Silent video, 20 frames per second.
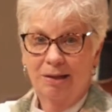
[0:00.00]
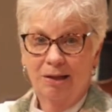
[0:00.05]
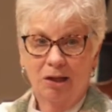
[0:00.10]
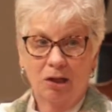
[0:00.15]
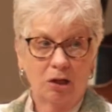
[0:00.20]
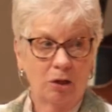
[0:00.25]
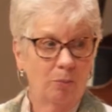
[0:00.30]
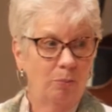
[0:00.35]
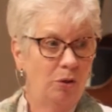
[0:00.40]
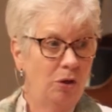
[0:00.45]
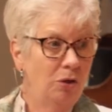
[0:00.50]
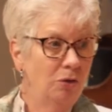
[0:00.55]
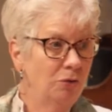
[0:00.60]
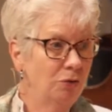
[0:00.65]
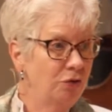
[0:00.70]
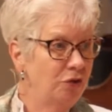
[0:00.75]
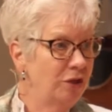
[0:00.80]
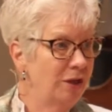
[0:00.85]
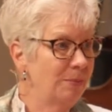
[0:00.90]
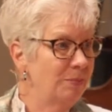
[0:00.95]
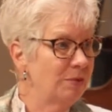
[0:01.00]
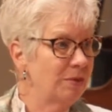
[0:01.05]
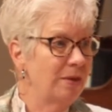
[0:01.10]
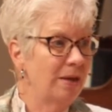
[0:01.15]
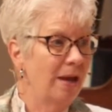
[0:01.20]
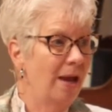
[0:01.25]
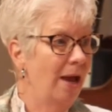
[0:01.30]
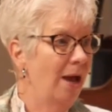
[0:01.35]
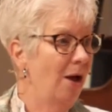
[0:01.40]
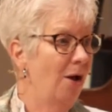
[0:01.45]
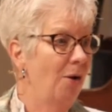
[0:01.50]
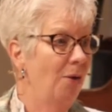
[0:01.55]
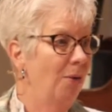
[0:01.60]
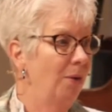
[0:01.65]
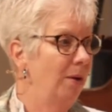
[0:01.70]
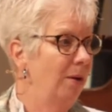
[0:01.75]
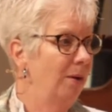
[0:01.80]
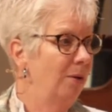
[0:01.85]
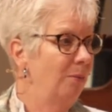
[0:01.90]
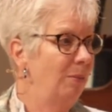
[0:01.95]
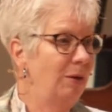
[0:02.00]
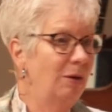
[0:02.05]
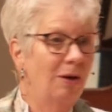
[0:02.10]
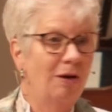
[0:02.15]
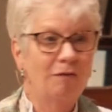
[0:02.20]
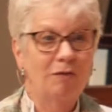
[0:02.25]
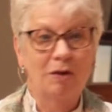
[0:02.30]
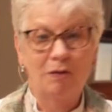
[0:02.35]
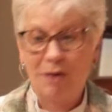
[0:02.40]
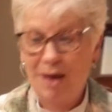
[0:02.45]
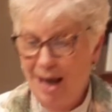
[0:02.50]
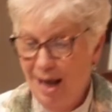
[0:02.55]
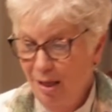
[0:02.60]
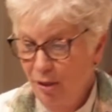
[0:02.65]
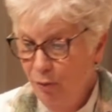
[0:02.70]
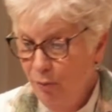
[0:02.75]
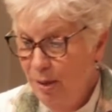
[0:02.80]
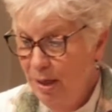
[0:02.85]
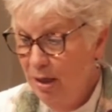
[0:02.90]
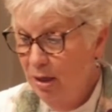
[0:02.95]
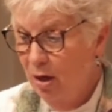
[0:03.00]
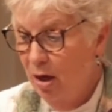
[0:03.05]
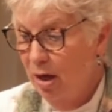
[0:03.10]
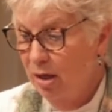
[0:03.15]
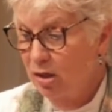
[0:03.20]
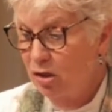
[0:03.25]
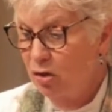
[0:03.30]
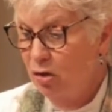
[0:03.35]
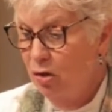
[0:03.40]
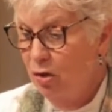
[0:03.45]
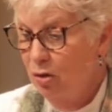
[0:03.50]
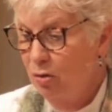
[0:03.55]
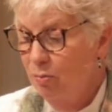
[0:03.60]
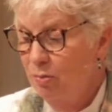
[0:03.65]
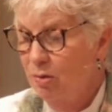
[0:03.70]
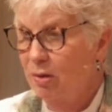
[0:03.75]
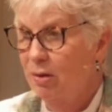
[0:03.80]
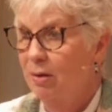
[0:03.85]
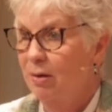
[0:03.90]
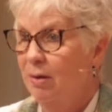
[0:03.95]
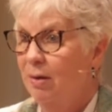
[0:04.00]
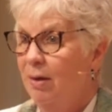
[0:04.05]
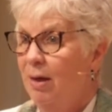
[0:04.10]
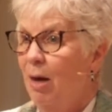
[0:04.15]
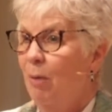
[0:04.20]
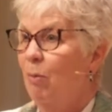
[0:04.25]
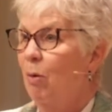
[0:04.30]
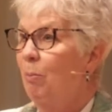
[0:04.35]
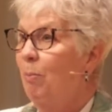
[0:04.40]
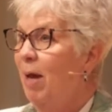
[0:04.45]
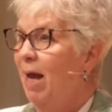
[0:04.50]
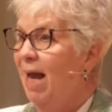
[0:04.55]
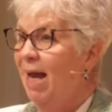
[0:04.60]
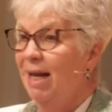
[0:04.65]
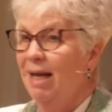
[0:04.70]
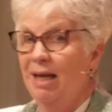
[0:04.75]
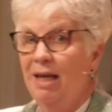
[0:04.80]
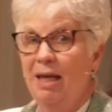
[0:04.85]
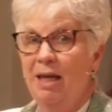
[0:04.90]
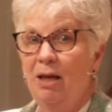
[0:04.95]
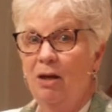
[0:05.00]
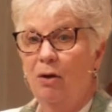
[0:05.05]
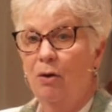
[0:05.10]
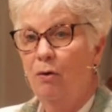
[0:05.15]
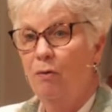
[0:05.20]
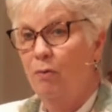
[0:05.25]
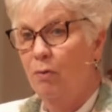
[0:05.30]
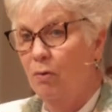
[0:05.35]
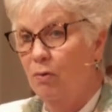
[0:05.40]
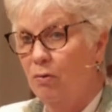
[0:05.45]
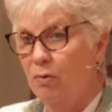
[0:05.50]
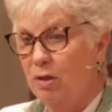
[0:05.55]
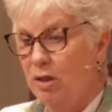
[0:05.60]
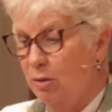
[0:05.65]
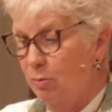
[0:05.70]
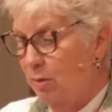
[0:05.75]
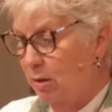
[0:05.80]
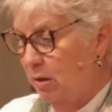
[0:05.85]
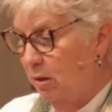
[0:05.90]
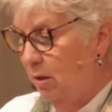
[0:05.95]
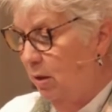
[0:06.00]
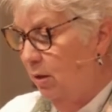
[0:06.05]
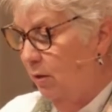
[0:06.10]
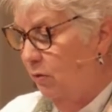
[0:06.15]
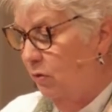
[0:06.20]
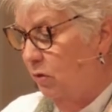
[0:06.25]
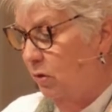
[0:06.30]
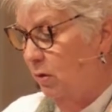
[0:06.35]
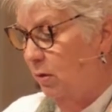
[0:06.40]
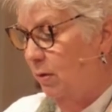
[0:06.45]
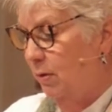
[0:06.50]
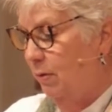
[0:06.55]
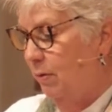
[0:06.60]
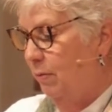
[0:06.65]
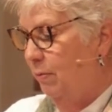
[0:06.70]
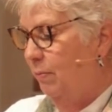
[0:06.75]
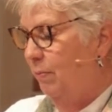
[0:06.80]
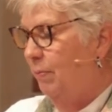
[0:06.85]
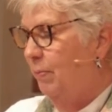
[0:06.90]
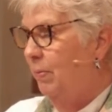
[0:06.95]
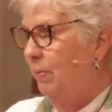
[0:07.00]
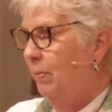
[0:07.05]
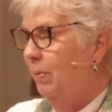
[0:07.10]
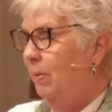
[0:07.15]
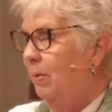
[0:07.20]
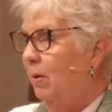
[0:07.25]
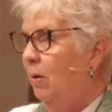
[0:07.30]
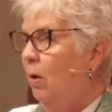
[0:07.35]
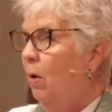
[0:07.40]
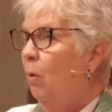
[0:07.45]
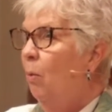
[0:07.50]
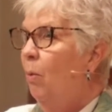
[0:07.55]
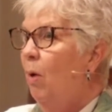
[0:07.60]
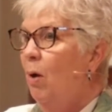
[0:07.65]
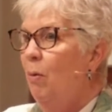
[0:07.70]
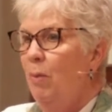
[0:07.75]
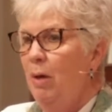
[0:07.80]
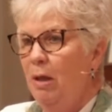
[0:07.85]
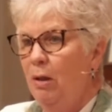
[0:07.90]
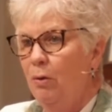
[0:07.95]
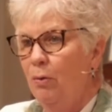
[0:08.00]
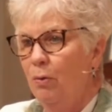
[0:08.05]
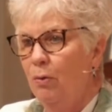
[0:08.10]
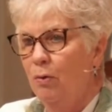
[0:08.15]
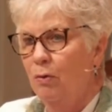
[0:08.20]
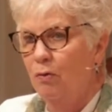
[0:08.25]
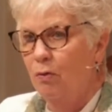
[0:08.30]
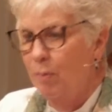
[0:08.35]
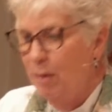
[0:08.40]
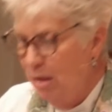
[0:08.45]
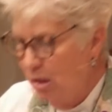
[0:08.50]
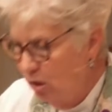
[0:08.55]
computer chips? Now we don't have enough Halloween costumes, and we're panicking over Christmas gifts. What we learn from these